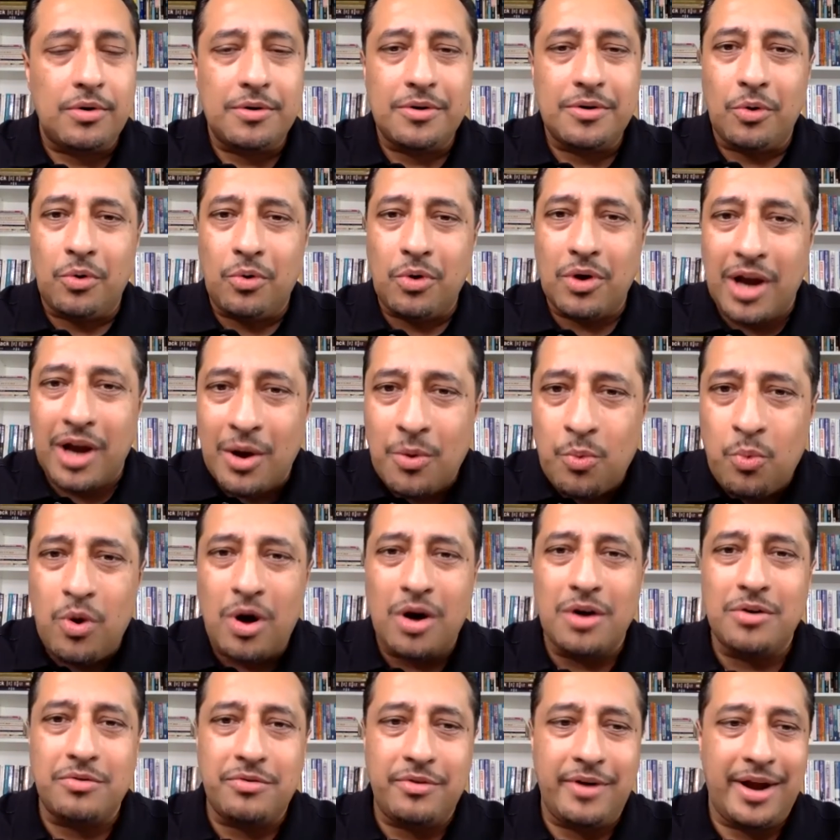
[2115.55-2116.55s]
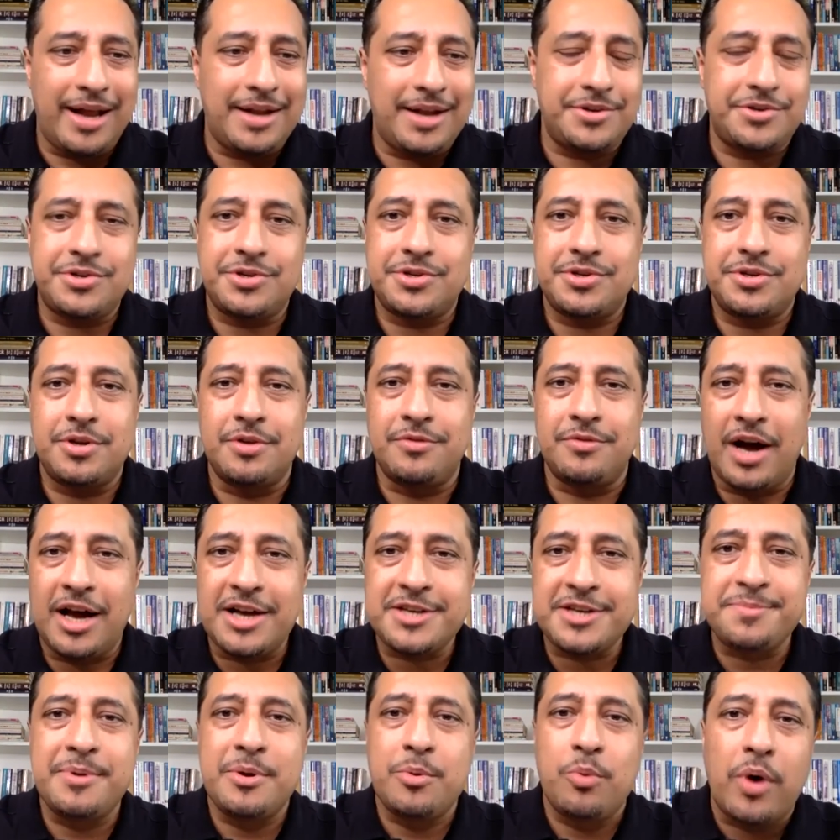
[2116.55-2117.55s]
All I want, Reg, you've
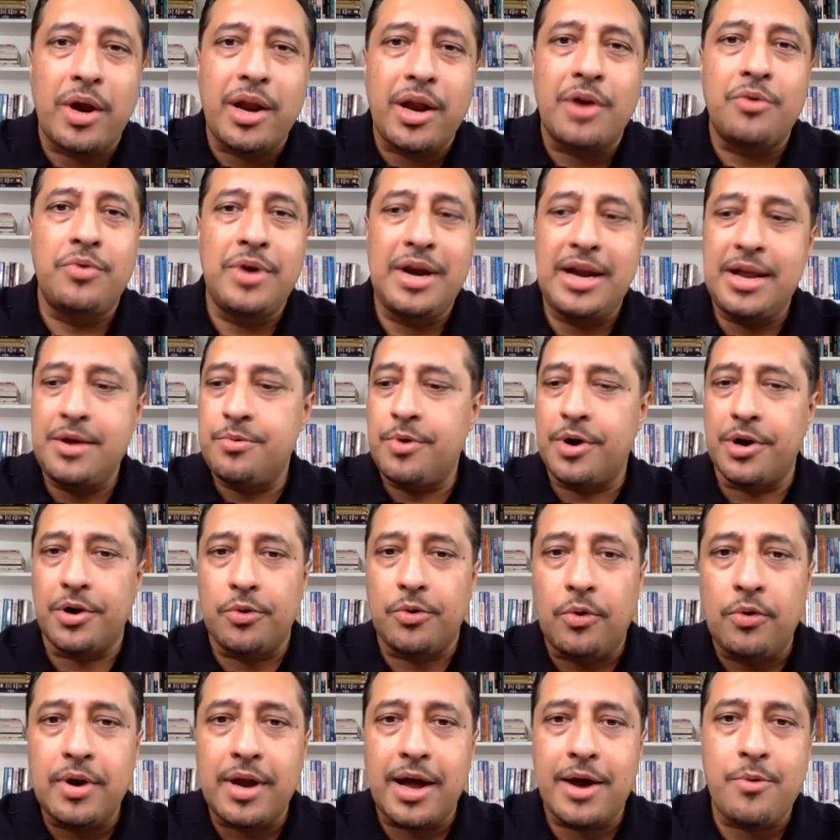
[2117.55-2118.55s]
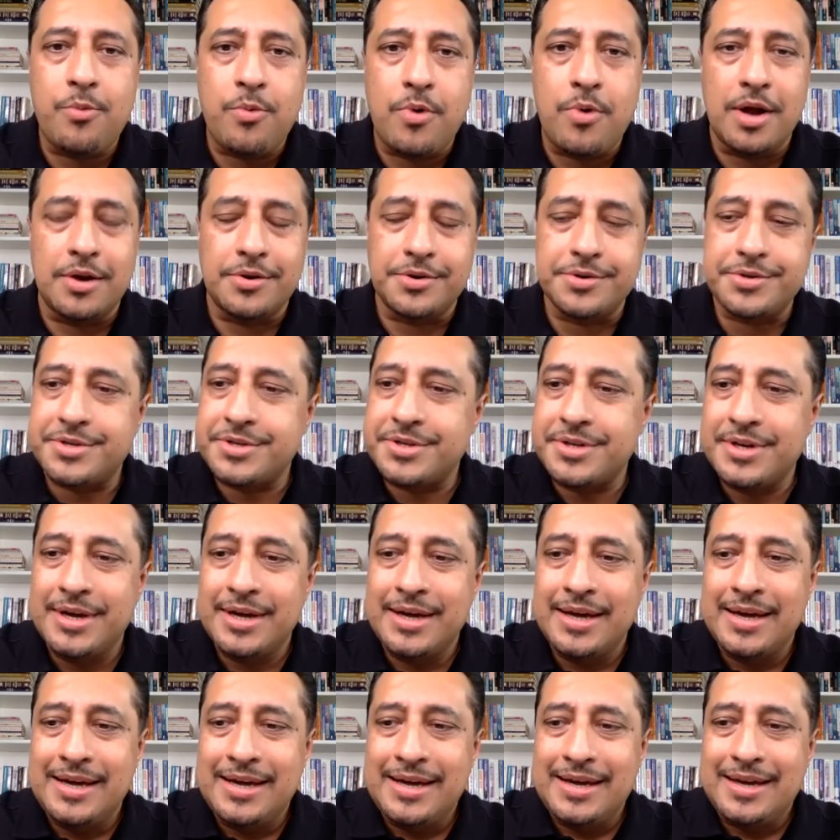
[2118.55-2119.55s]
asked me what I really want. All I want
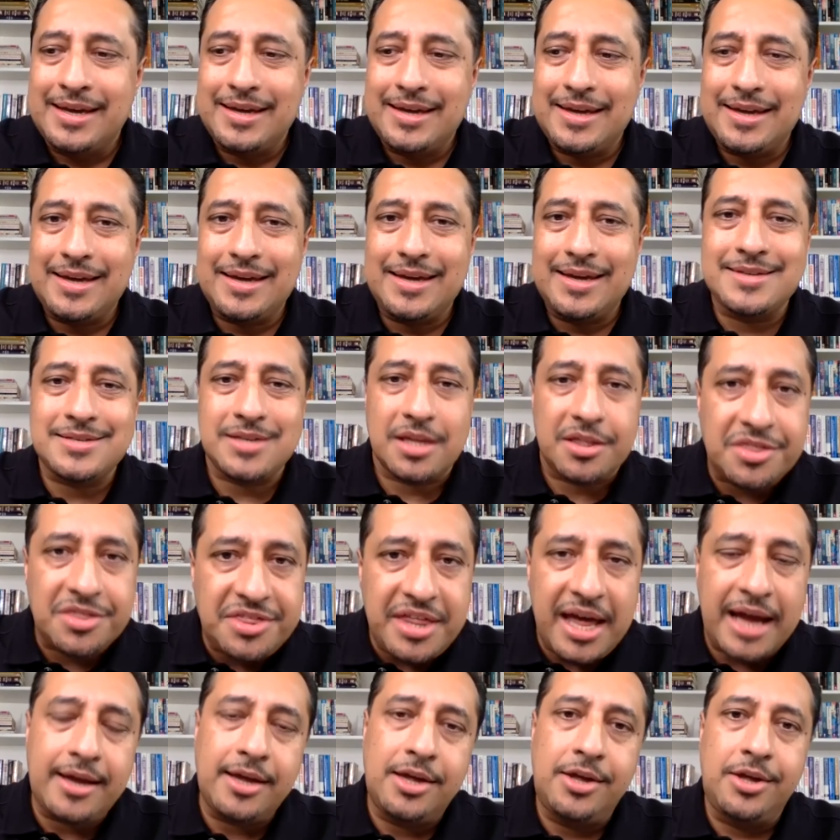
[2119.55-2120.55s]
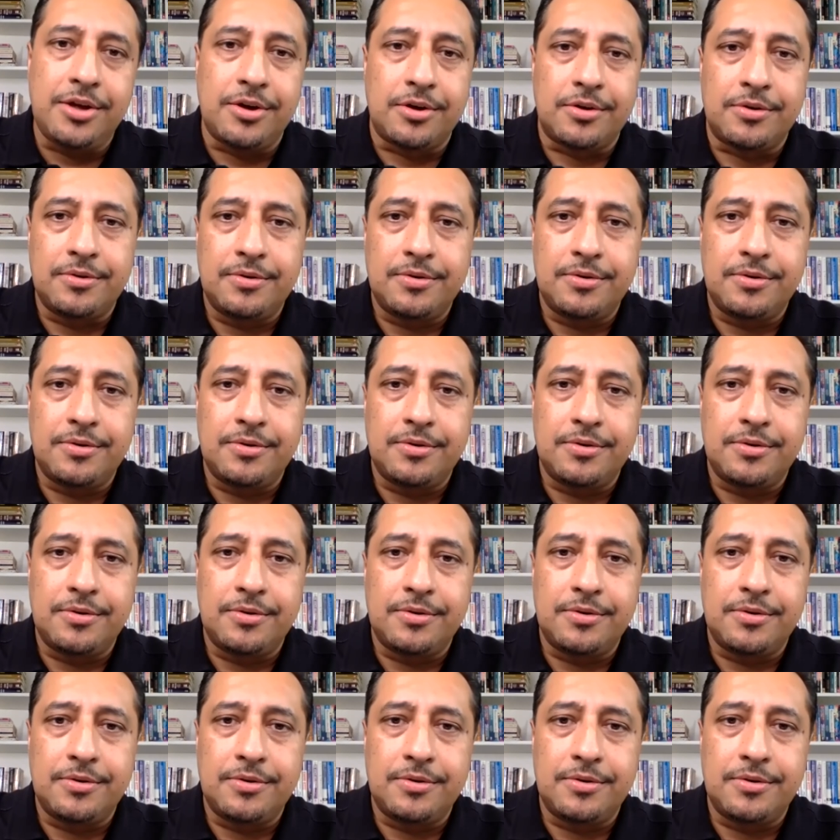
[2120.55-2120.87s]
is a thank you